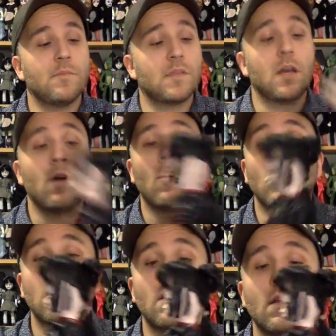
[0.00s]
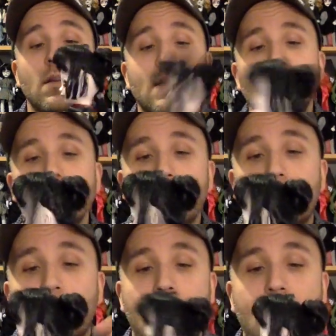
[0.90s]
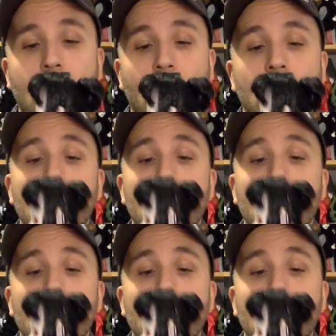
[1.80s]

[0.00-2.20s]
So let's look at her hair.